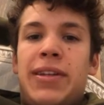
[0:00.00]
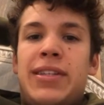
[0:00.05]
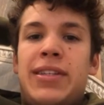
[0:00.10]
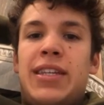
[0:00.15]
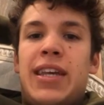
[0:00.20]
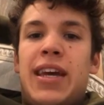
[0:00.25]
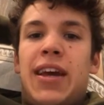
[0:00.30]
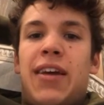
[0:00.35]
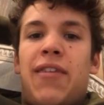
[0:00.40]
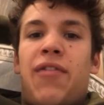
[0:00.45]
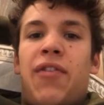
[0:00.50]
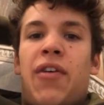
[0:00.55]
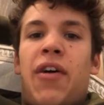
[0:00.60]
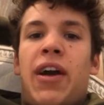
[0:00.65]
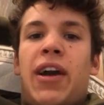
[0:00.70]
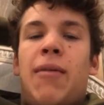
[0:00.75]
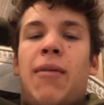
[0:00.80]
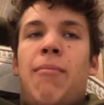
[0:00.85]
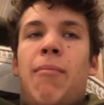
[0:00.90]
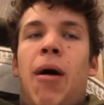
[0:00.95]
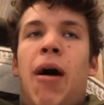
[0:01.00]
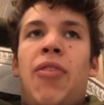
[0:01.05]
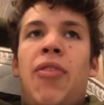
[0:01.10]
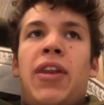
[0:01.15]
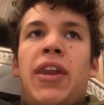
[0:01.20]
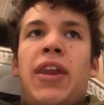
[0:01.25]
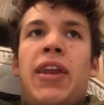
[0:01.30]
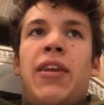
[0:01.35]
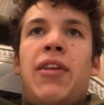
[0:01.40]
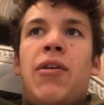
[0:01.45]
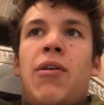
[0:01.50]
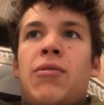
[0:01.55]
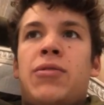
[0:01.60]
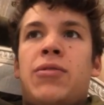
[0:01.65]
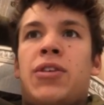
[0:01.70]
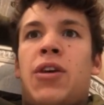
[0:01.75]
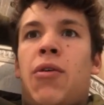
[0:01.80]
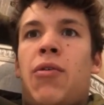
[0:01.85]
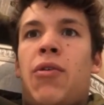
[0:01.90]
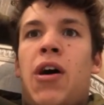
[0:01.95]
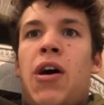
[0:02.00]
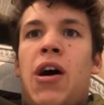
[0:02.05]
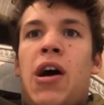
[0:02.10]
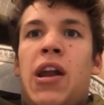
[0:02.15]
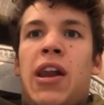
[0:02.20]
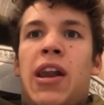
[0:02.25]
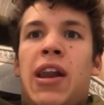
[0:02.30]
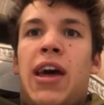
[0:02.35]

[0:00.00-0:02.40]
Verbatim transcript: sick for like a month and I didn't know what was going on.